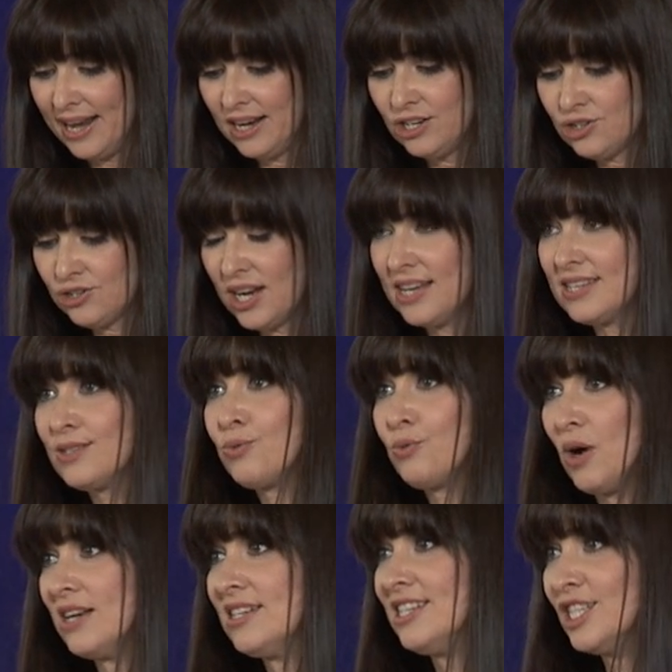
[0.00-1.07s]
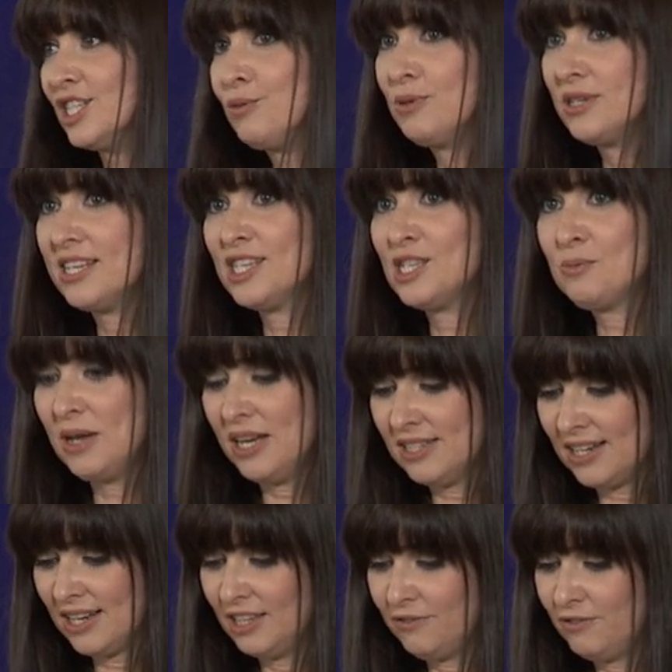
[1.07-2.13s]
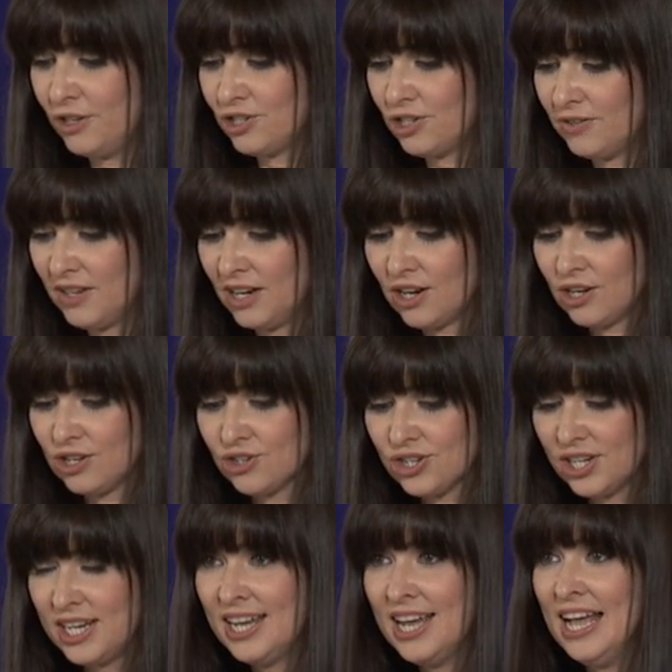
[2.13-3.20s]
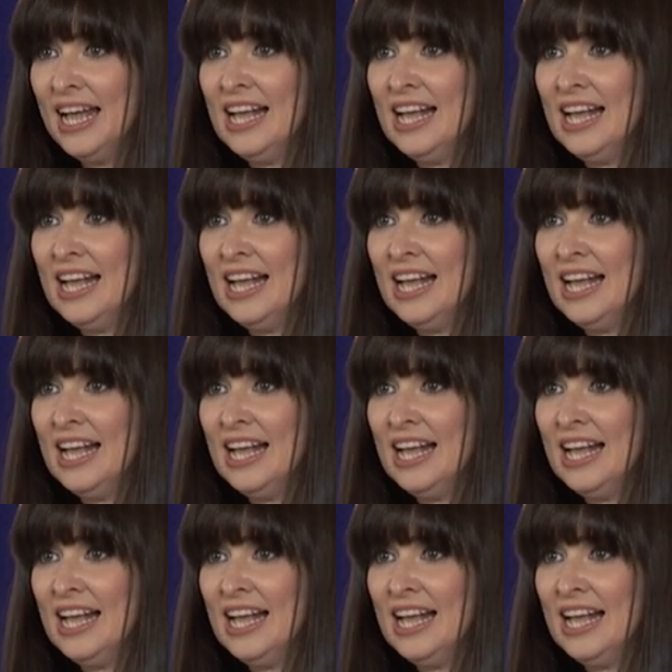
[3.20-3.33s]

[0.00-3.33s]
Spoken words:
interest wanting to participate in the future of their country.